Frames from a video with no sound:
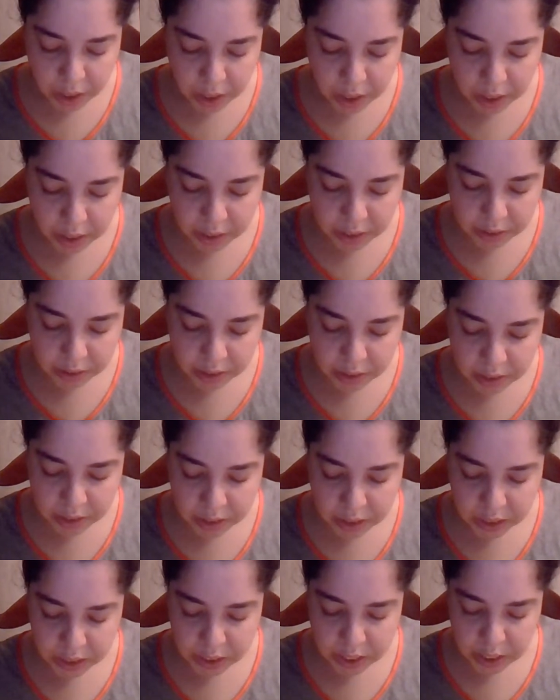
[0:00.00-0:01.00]
It is
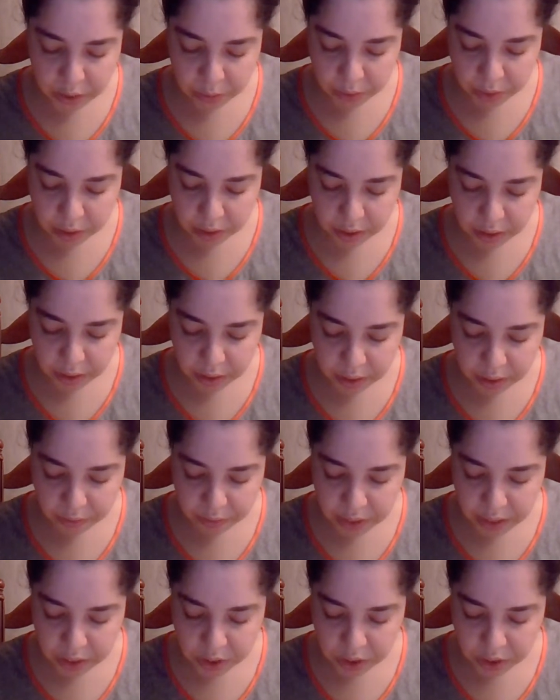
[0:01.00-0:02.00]
this secret
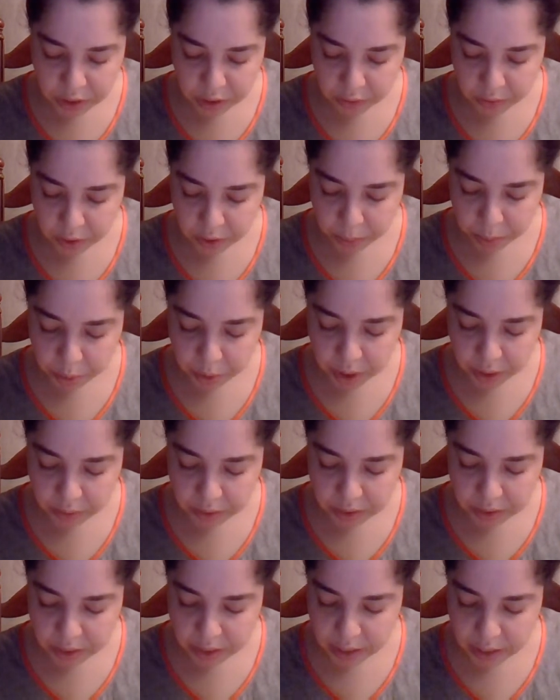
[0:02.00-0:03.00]
invasion of their
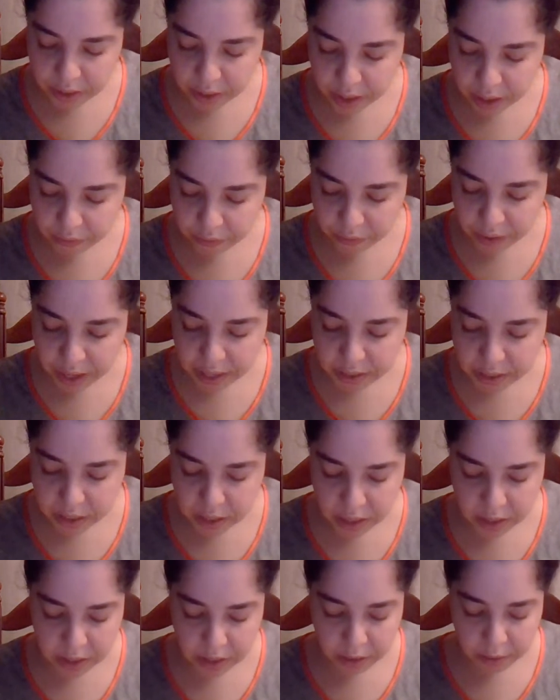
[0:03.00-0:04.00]
privacy that
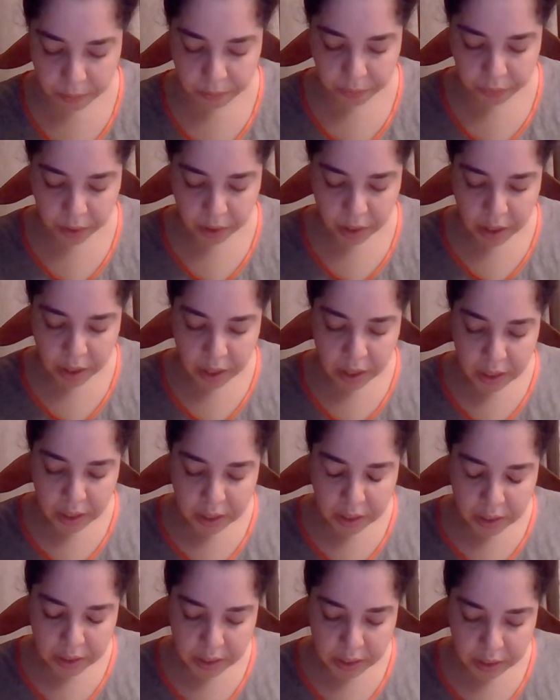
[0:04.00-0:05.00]
fascinates him.
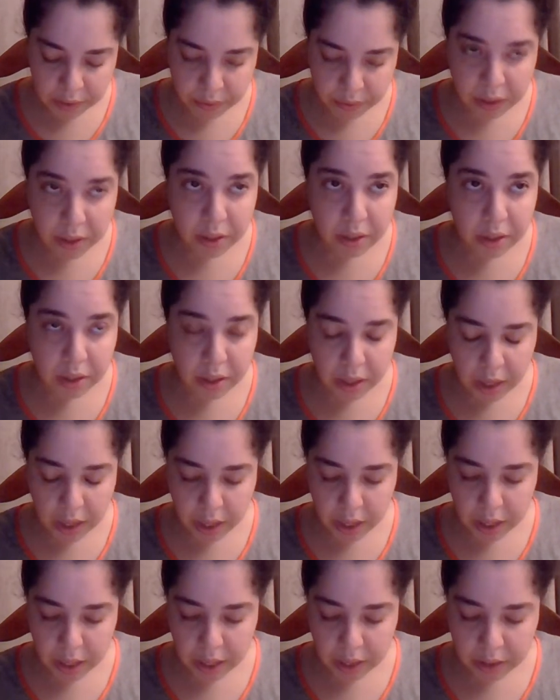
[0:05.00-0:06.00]
Deviant
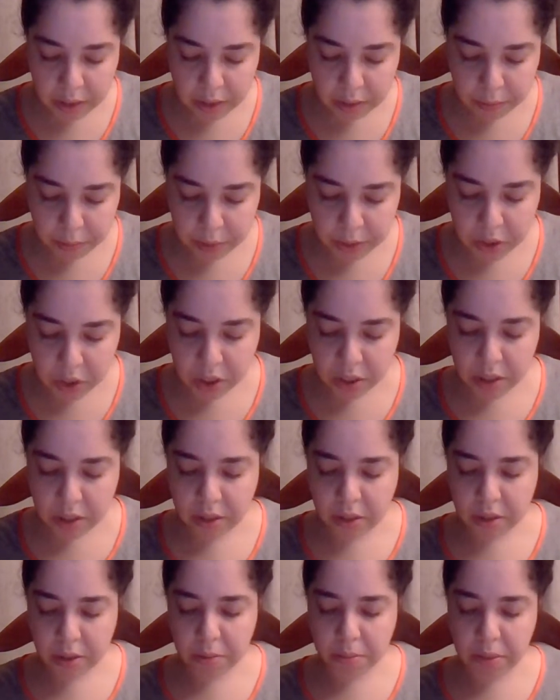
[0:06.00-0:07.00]

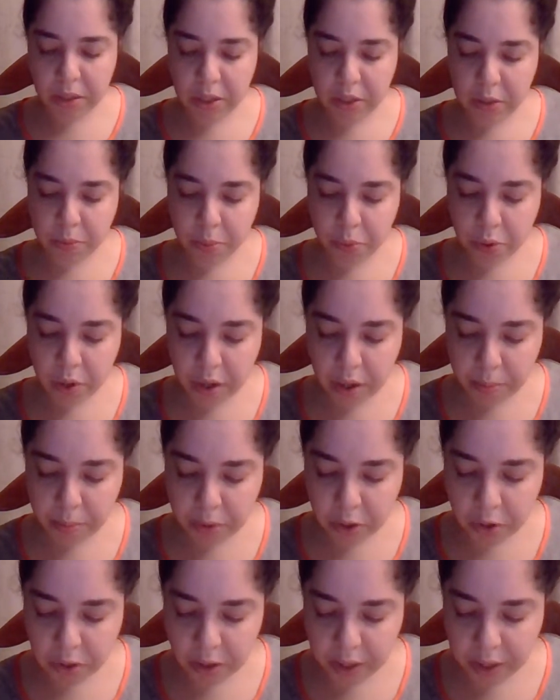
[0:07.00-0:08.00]
exhibitionism is
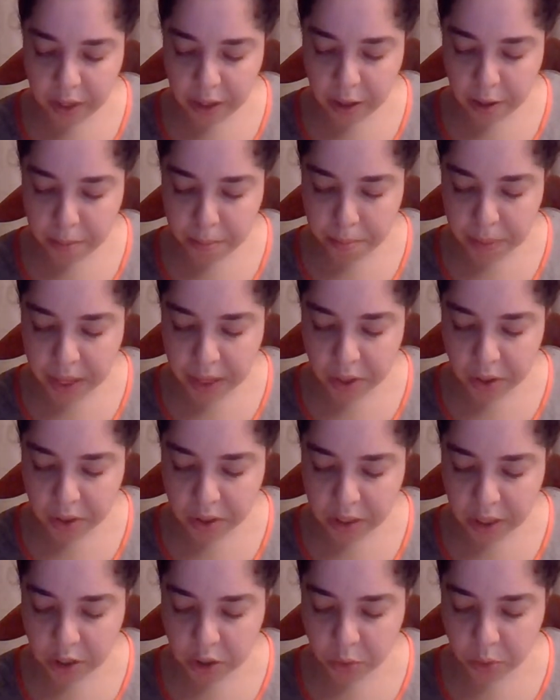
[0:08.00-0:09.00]
primarily a male
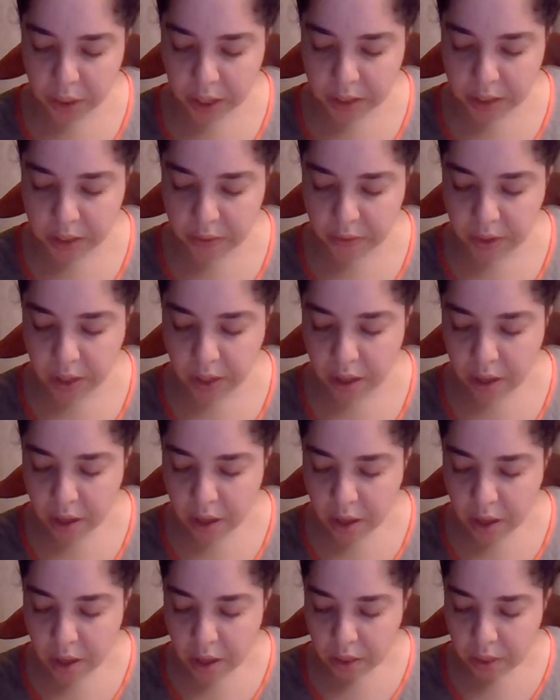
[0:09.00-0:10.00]
sexual activity.
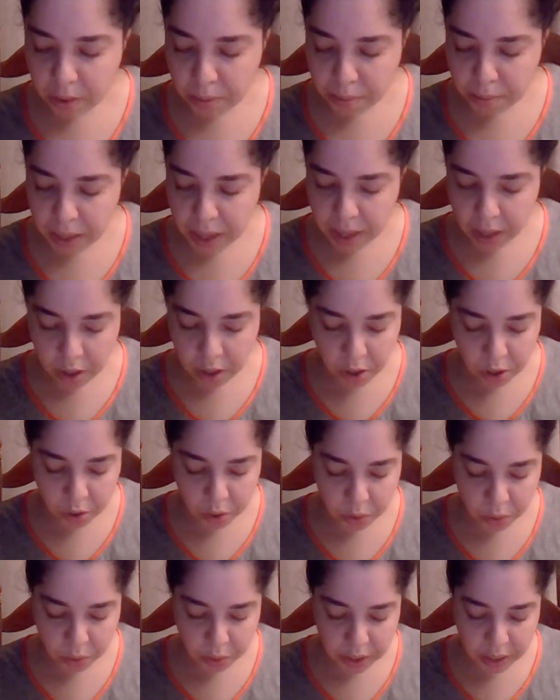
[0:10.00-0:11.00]
The male
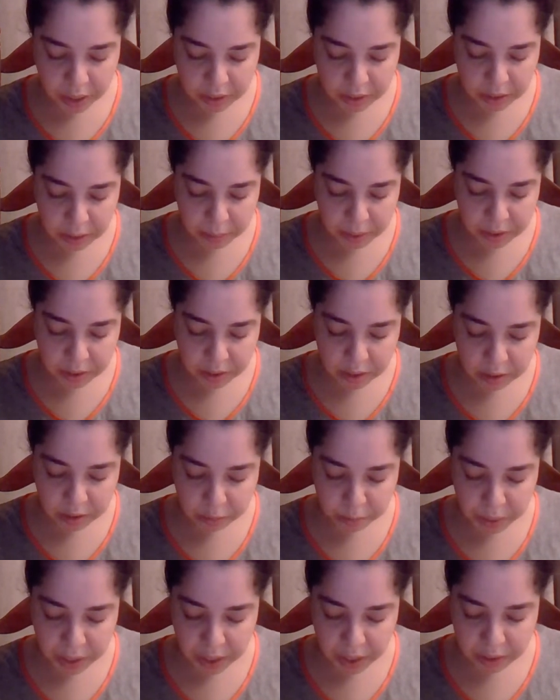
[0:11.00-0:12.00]
who exhibits his
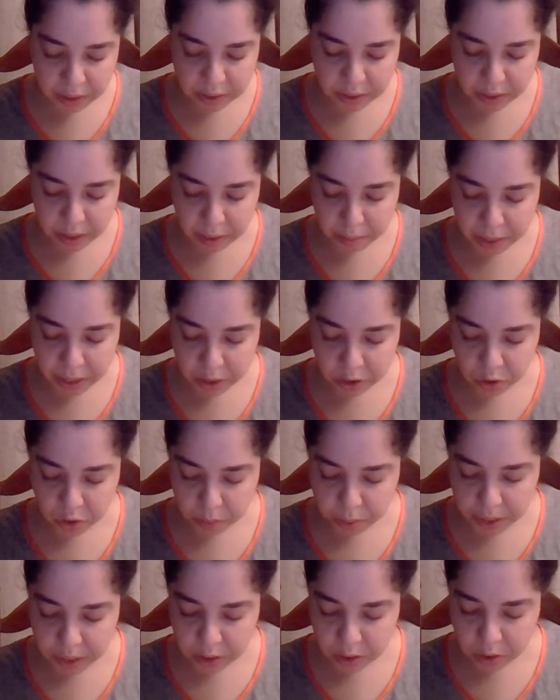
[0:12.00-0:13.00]
penis and
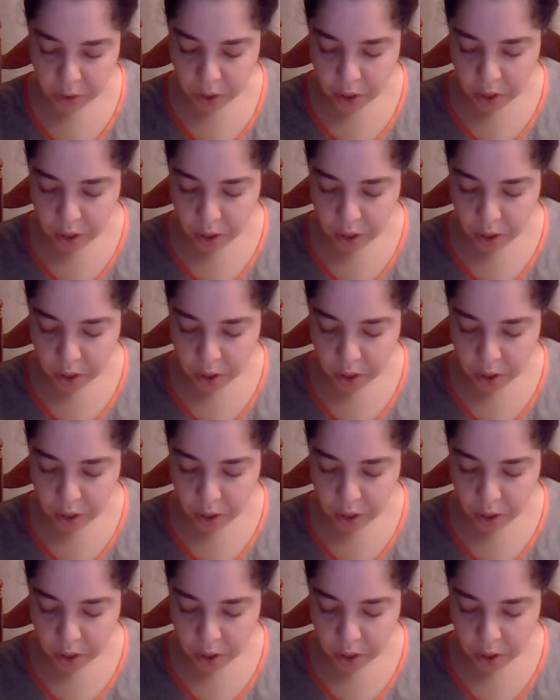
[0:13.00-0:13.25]
masturbates